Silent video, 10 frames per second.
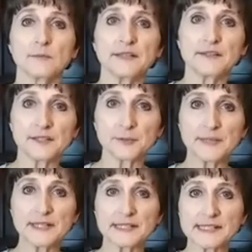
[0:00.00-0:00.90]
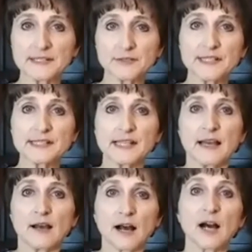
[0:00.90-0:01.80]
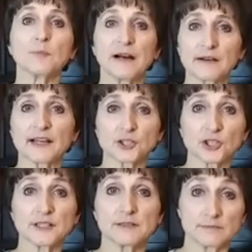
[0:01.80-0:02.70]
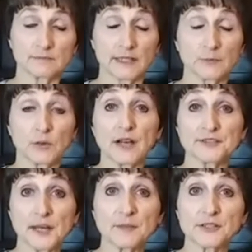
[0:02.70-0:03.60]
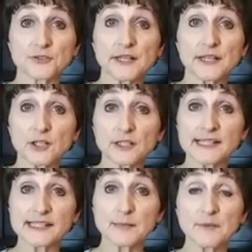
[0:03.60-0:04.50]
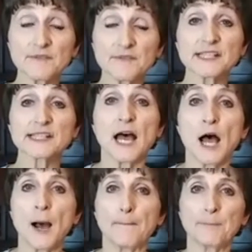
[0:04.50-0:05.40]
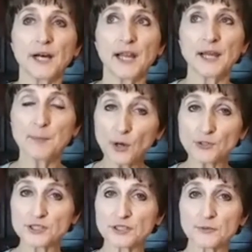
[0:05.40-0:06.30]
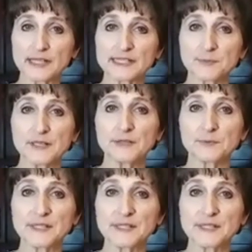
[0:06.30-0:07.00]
in the intermediate series about actually like where I'll demonstrate cooking some of this. But I posted a recipe